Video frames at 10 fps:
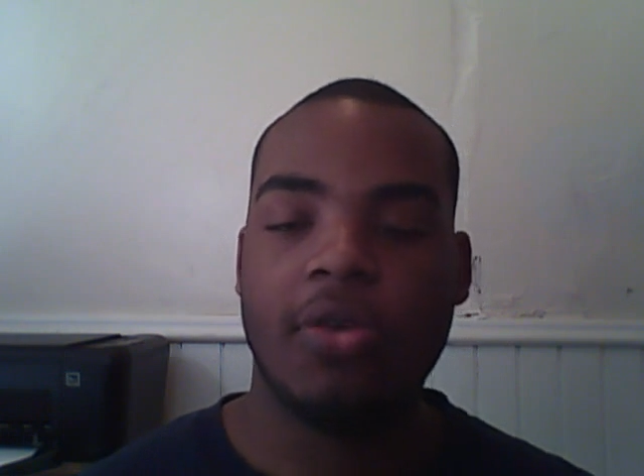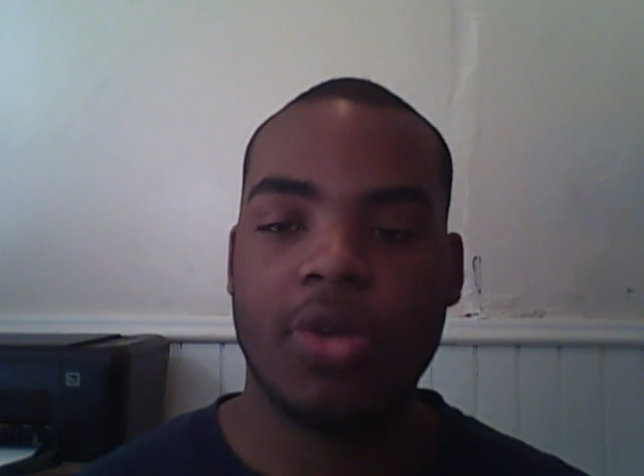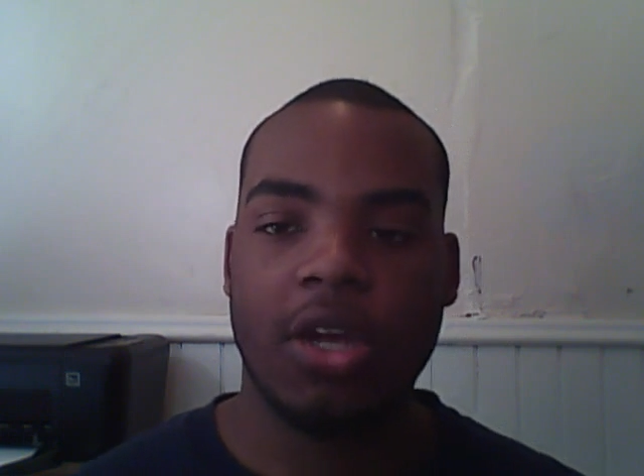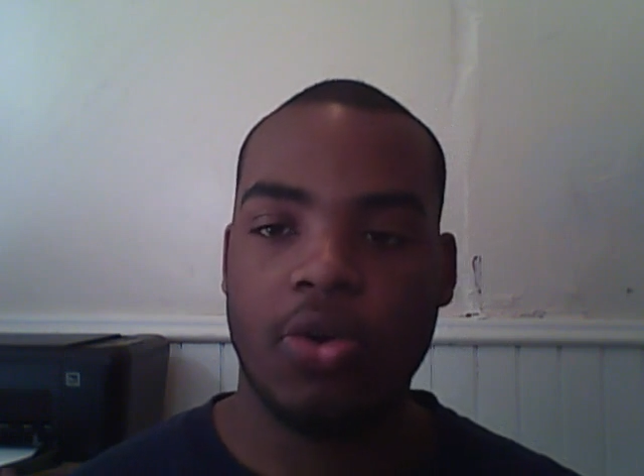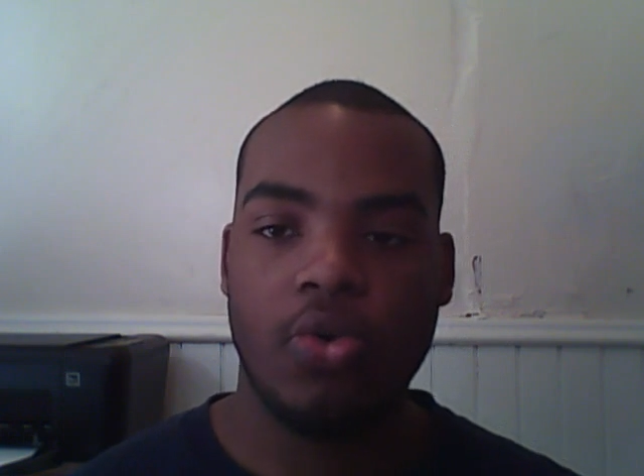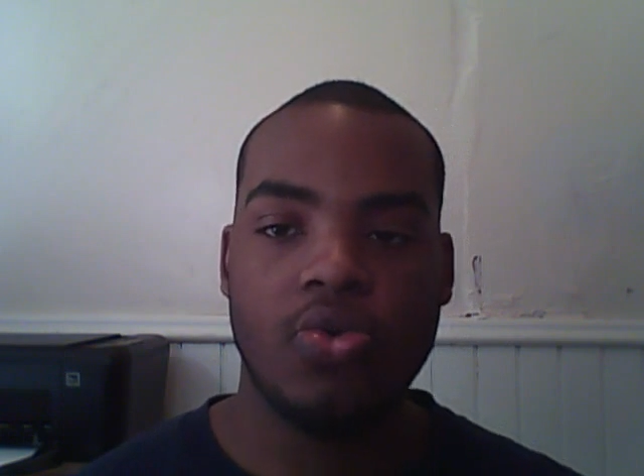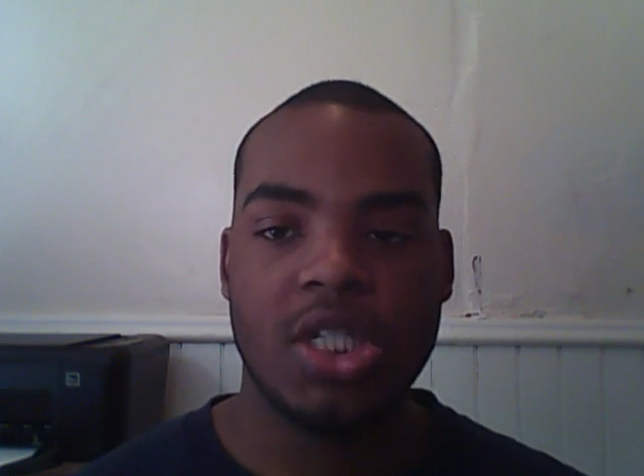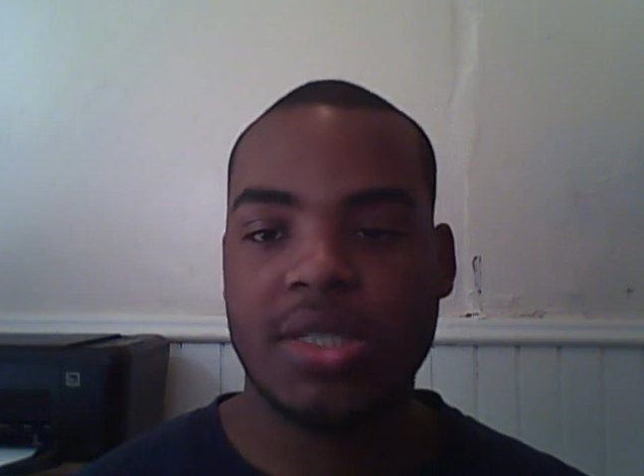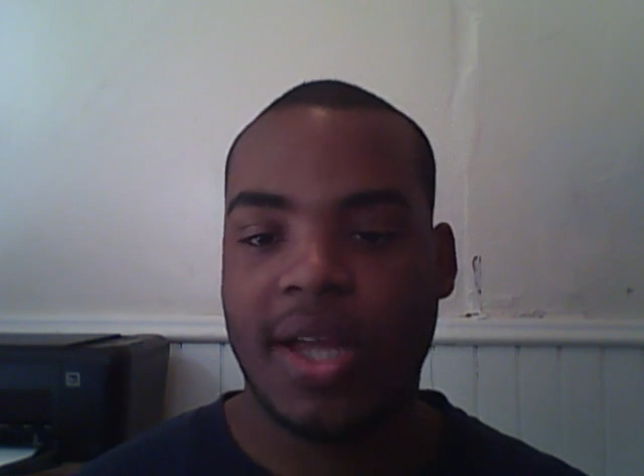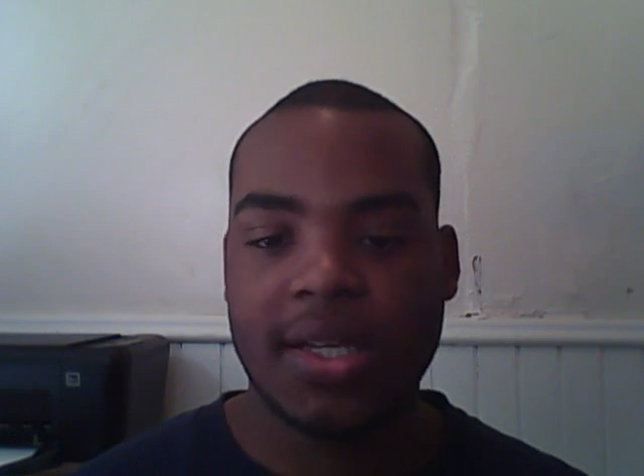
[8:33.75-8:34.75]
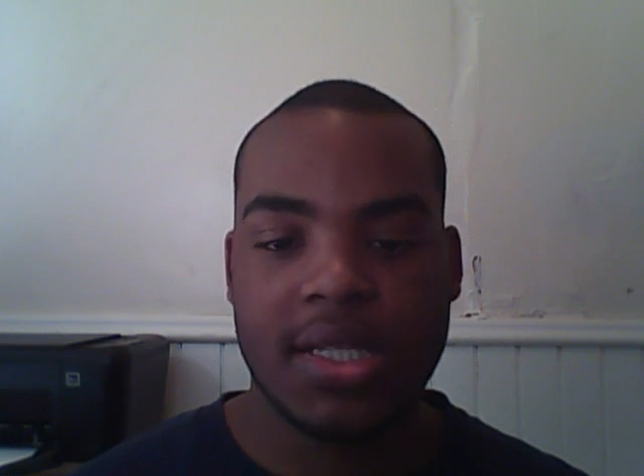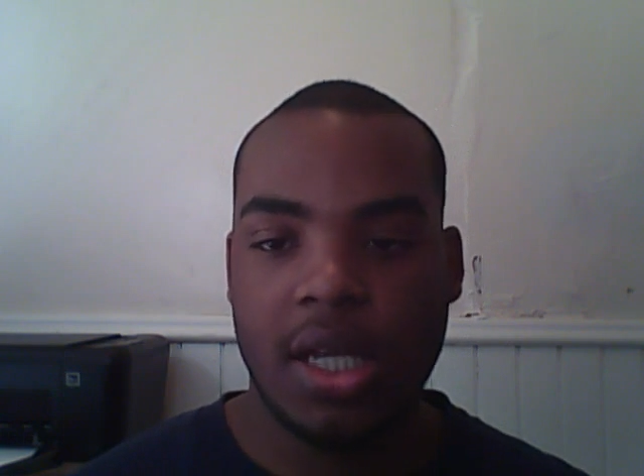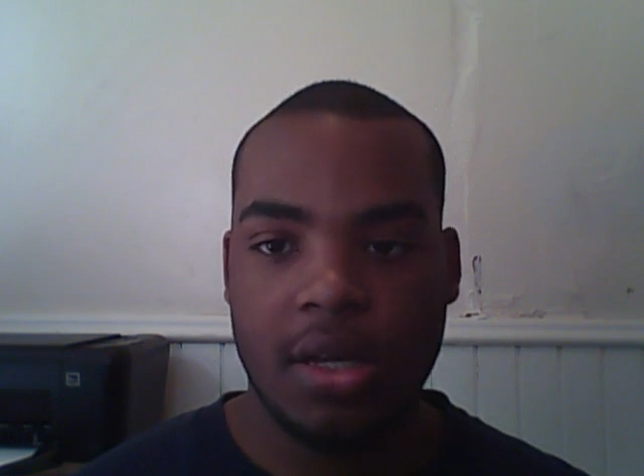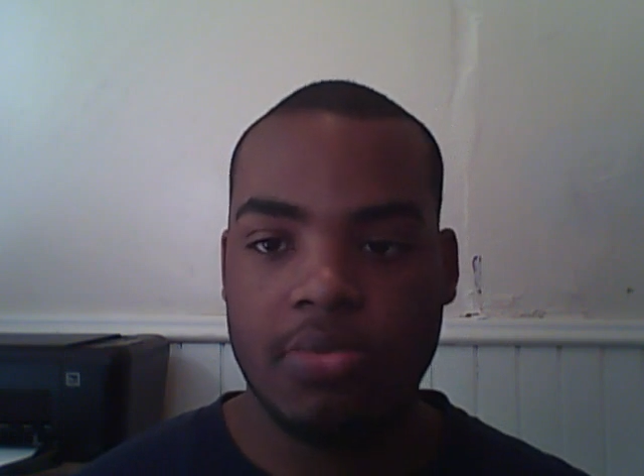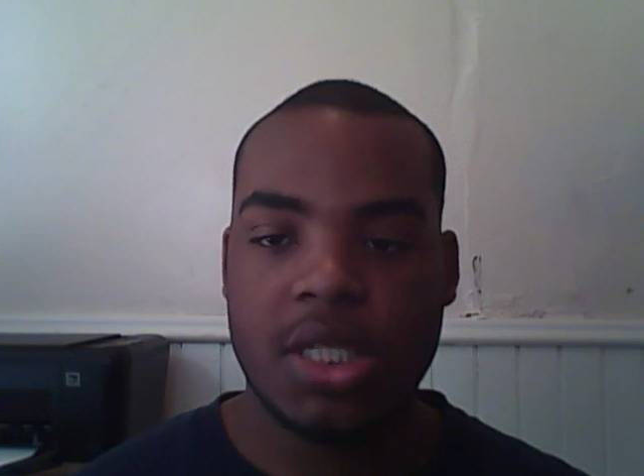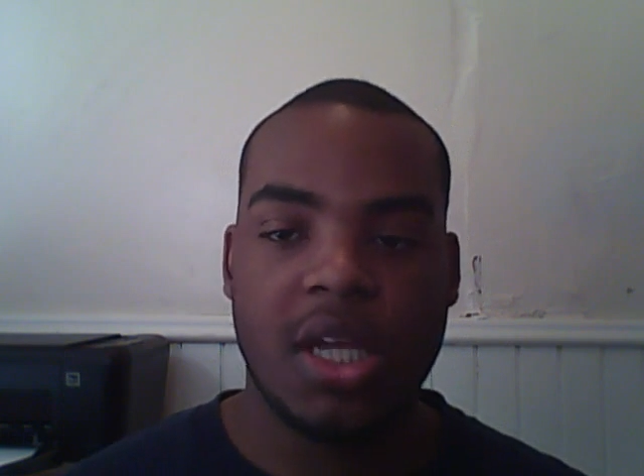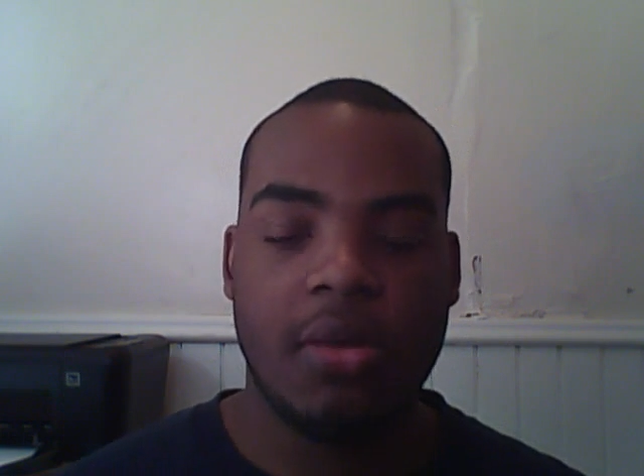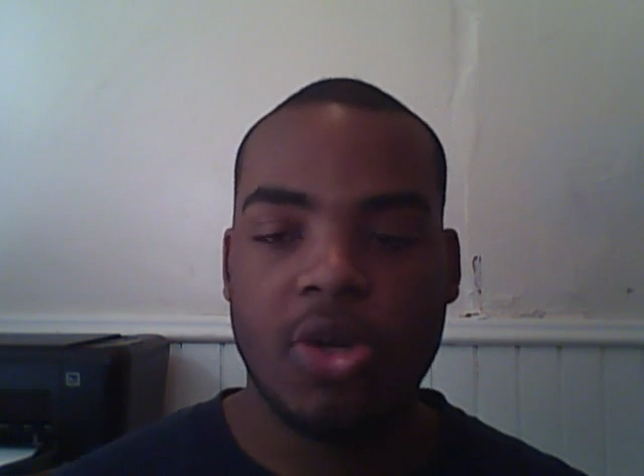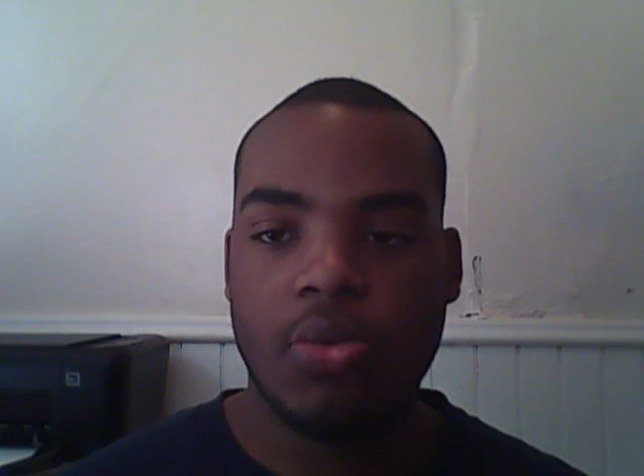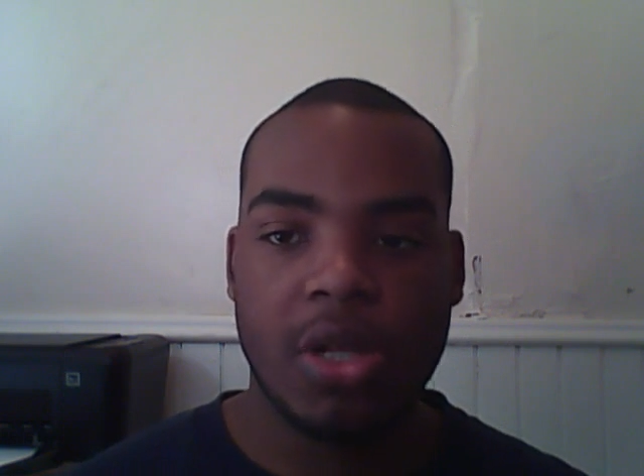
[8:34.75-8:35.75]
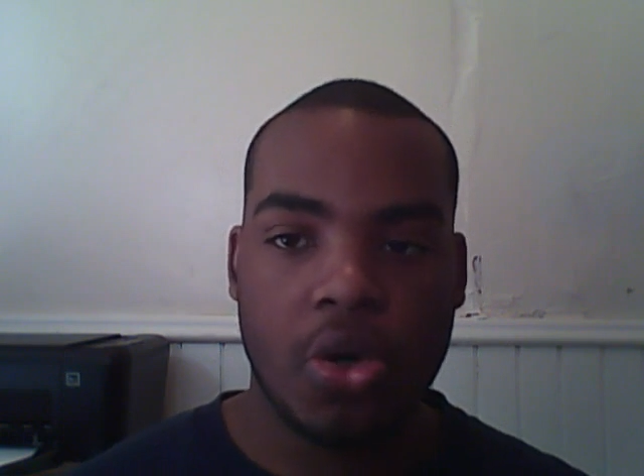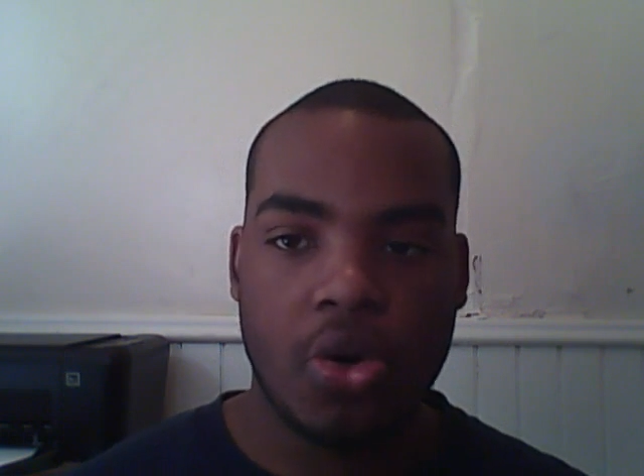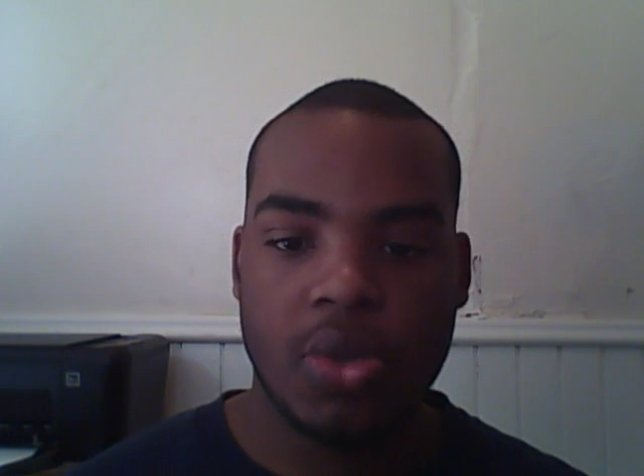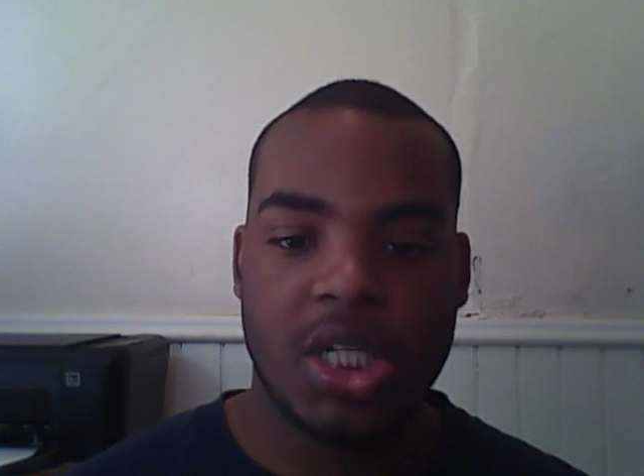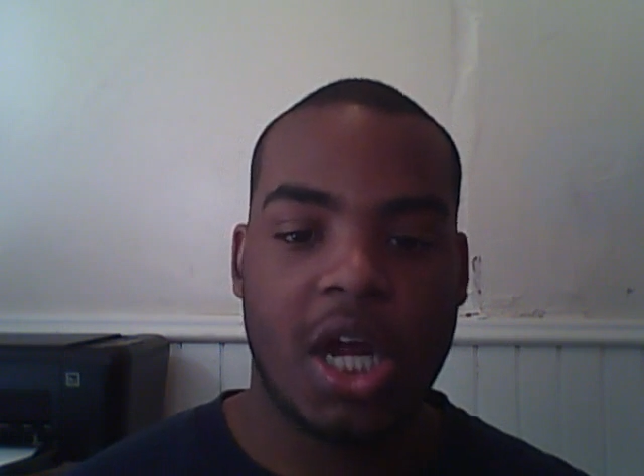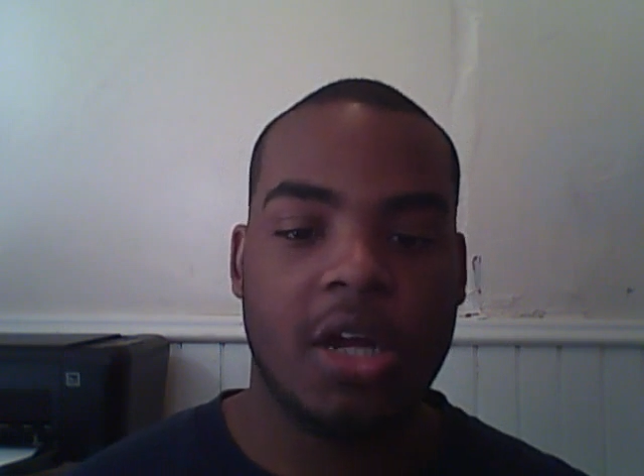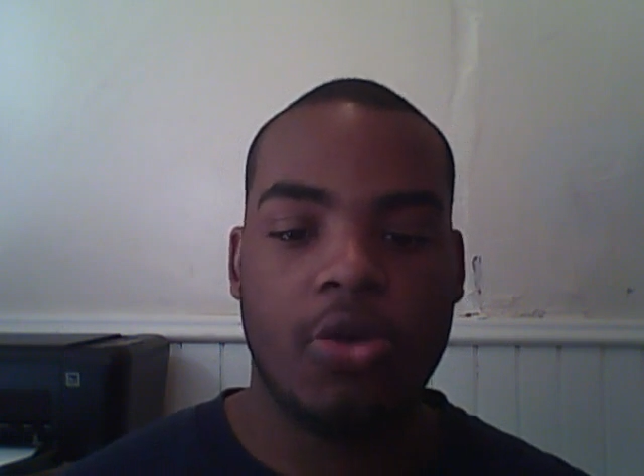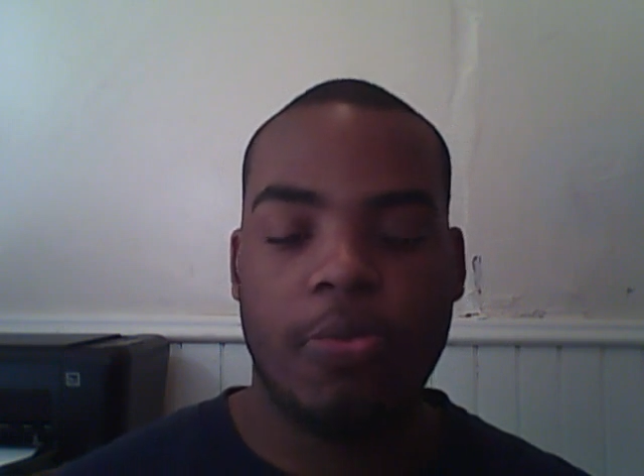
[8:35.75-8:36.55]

I don't care who, just not see him. See him don't belong with John.